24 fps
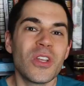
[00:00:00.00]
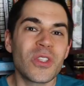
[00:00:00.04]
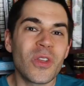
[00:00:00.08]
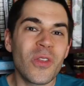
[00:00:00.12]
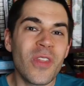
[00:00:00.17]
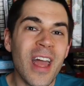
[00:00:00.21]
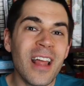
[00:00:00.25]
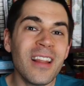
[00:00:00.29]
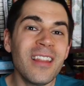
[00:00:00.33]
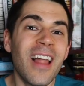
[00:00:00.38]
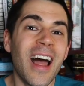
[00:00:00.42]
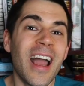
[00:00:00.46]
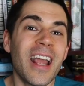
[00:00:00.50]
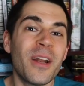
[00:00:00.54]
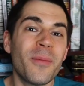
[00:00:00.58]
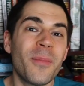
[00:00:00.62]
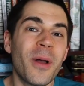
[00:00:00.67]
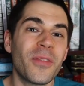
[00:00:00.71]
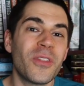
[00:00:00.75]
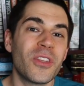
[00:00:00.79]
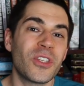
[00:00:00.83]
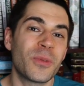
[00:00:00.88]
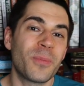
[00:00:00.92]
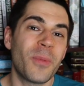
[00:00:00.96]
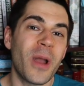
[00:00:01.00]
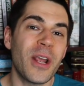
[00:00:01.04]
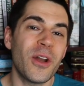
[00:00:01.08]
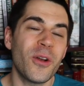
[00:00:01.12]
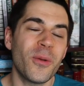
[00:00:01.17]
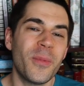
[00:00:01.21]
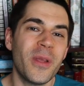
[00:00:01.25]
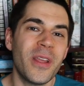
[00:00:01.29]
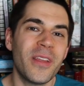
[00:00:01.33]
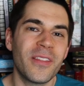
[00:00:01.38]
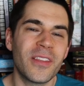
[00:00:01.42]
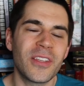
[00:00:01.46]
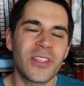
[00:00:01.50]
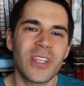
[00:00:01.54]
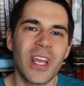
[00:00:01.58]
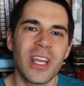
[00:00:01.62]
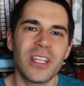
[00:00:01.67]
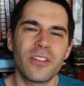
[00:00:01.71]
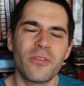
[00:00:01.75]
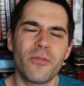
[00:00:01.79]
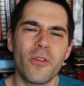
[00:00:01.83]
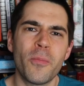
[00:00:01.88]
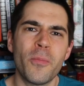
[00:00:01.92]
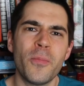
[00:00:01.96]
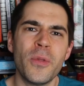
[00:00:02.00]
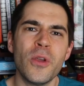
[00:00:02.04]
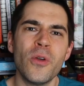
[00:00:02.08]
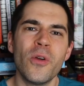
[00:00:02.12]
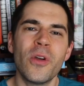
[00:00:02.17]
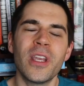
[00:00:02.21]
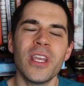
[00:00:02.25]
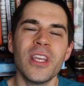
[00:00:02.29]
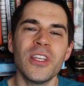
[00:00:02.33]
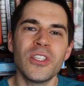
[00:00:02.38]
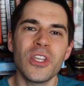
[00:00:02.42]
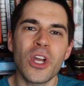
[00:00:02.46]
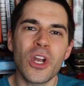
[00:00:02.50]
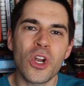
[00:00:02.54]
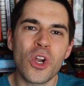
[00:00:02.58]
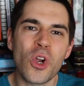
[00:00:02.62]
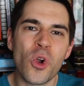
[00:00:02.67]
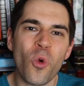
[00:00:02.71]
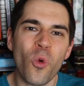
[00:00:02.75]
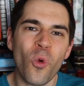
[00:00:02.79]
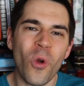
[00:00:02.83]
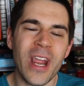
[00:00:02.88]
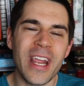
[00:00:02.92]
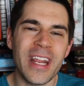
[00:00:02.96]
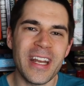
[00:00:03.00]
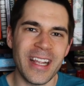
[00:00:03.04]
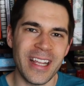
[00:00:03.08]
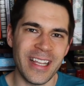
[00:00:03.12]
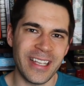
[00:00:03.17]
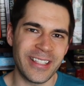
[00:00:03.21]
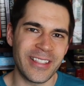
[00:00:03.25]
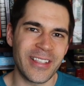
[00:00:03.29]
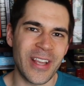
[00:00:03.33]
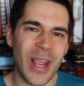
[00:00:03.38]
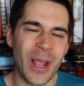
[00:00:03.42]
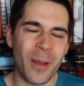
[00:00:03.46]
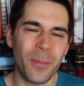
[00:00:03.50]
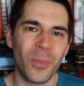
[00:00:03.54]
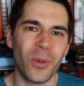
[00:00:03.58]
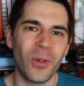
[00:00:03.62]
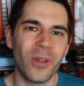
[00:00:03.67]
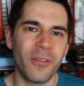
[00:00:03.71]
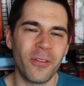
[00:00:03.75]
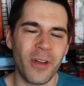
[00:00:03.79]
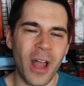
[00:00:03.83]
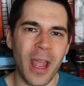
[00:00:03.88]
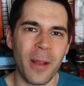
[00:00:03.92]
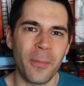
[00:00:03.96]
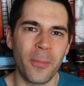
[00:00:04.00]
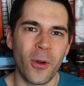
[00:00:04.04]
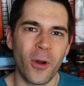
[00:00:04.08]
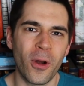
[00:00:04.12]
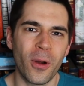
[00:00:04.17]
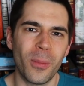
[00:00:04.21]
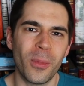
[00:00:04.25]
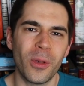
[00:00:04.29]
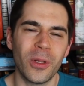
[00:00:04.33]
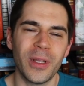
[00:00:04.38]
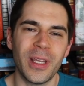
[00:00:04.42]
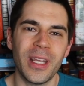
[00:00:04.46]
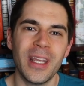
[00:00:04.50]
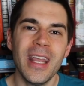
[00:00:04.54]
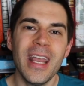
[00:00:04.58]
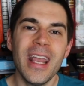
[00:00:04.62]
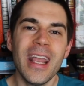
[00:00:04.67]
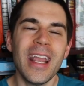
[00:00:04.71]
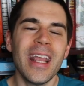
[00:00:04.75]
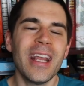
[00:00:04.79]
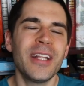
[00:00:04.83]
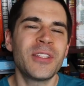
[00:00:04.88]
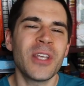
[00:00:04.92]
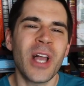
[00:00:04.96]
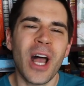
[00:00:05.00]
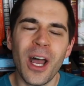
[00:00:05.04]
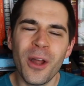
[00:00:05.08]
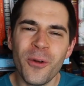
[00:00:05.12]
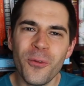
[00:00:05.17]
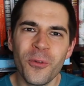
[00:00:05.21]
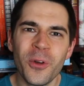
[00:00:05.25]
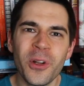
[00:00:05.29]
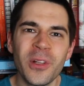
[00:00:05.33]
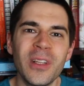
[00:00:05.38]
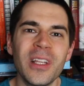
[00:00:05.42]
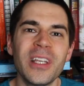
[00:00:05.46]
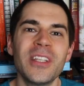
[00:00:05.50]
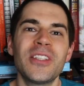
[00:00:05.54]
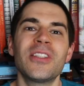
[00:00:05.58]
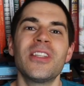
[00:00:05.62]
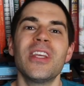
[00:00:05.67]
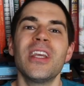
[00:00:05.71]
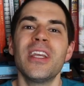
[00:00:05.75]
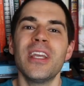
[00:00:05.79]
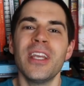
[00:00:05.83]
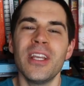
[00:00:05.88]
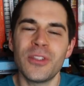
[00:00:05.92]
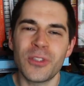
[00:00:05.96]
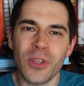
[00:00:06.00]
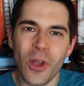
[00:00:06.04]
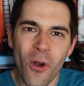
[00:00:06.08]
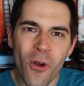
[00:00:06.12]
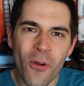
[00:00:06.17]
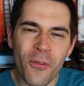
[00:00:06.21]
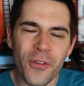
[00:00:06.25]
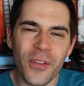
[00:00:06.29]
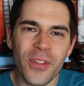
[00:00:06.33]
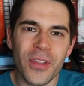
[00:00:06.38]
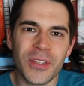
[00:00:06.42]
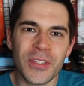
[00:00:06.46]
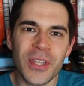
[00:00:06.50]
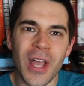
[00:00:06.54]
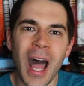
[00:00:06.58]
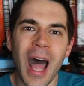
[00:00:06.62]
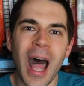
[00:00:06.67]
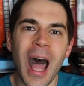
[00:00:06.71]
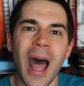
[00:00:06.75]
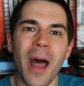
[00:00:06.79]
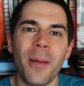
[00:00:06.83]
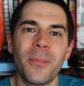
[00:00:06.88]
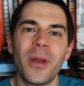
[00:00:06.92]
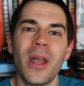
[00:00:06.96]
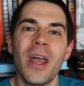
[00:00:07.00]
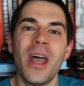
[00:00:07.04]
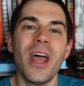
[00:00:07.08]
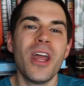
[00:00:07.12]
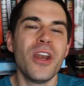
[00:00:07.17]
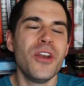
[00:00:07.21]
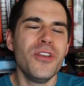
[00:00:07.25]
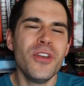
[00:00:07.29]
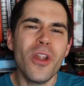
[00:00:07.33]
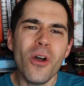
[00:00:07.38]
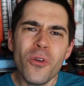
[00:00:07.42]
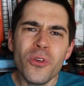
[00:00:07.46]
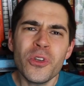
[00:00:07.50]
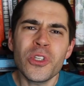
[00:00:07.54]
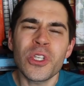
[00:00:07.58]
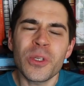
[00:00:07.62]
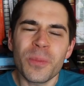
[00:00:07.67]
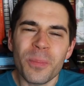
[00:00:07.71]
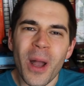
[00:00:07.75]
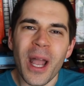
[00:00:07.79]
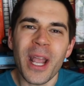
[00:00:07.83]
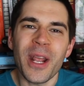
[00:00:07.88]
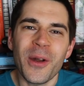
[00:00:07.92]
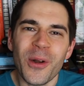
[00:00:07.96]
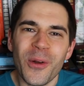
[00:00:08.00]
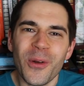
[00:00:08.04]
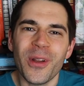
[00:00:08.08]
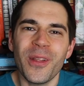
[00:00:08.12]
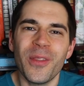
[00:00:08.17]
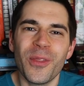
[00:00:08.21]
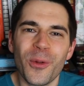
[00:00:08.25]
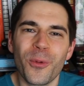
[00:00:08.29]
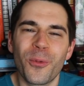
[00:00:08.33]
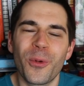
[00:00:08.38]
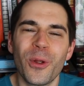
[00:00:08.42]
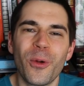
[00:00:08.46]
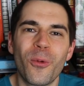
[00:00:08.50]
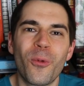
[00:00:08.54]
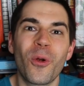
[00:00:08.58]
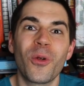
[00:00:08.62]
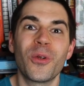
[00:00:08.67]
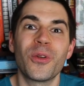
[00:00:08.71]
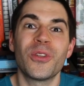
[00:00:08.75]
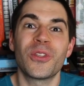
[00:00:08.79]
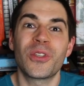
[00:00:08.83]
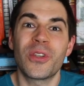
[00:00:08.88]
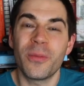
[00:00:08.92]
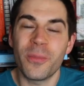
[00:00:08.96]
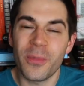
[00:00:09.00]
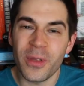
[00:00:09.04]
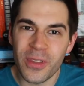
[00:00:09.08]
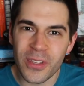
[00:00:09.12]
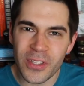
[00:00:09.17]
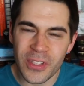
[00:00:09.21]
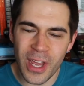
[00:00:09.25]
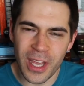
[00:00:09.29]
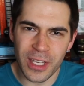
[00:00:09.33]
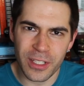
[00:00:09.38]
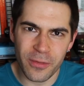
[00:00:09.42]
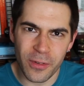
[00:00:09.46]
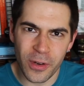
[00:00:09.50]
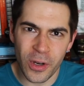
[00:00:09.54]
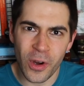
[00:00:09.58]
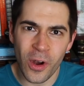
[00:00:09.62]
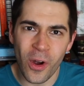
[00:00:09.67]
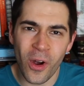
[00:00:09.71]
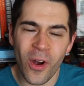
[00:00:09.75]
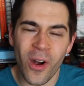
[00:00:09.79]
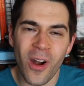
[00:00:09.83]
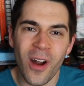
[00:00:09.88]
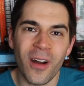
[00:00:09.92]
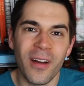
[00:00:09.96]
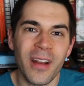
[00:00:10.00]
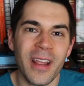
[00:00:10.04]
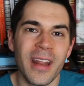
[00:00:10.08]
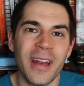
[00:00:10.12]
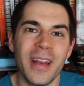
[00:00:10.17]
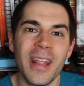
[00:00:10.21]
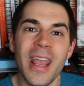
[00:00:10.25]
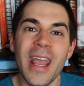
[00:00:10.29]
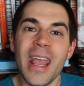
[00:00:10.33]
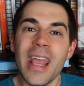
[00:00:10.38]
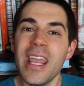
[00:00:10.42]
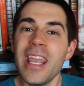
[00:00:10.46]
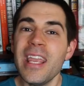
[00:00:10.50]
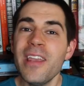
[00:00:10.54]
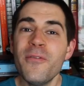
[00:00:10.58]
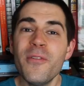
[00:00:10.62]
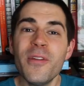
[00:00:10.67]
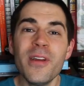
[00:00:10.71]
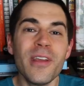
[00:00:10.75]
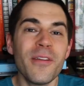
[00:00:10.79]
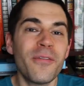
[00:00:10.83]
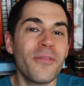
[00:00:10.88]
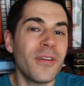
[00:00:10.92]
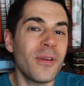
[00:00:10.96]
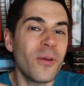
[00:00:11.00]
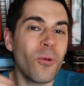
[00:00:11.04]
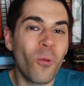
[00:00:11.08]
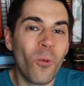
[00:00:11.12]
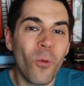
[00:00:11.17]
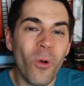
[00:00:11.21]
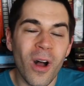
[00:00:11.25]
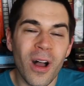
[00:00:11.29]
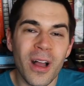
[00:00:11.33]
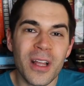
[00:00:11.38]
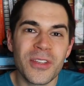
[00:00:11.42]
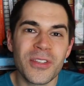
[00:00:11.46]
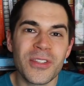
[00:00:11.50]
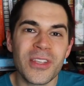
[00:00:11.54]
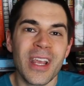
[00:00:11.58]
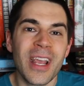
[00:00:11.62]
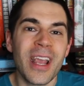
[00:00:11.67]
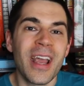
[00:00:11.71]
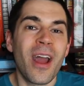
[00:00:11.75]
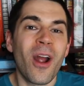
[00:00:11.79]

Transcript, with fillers: So that line about the spider being the size of a Buick is a great example of hyperbole. It's unrealistic, it's over the top, no spider in the real world is going to be the size of a car, and even if it was,